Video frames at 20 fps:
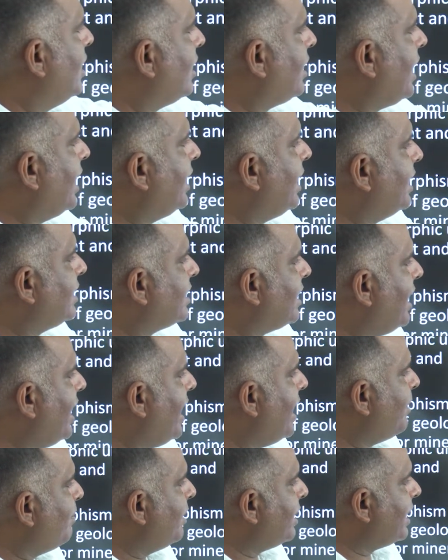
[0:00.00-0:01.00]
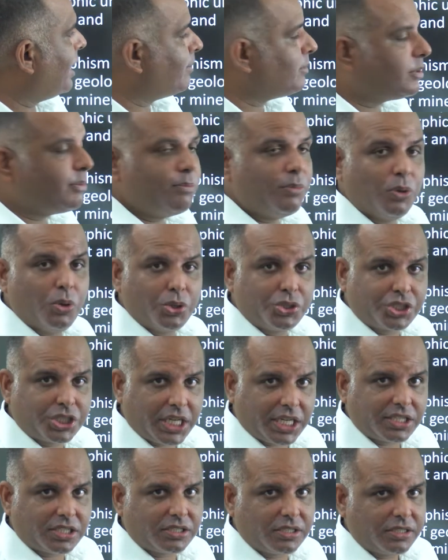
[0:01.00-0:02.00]
right, a slate becomes
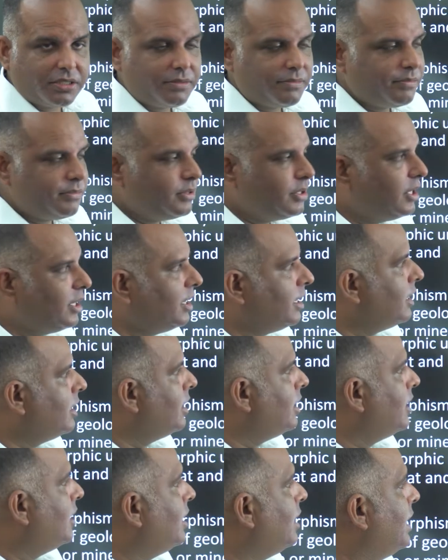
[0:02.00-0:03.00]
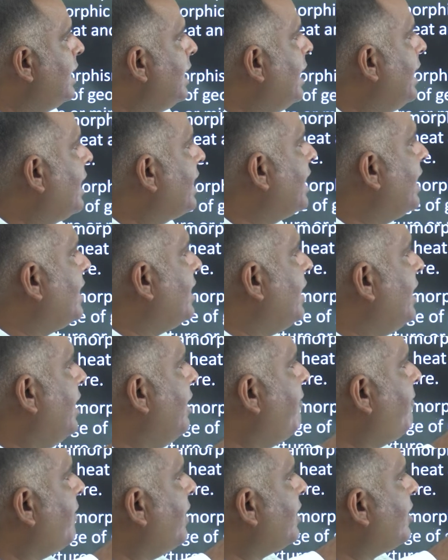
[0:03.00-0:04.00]
blue-sheshed. Again,
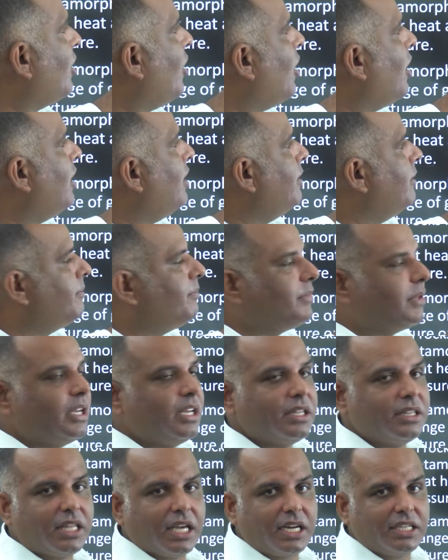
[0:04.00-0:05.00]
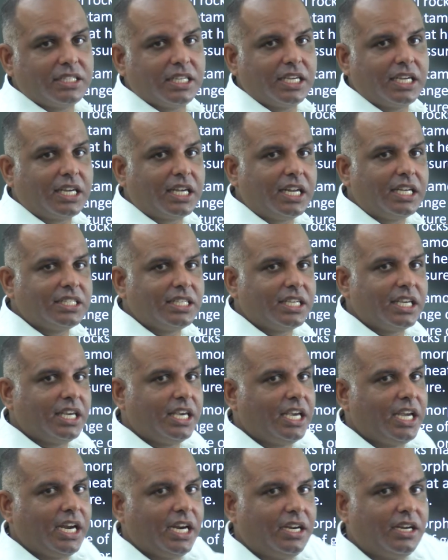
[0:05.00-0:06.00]
if at all, there is increasing
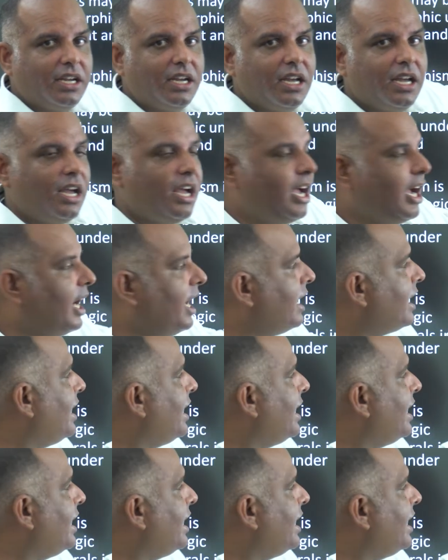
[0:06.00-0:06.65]
heat and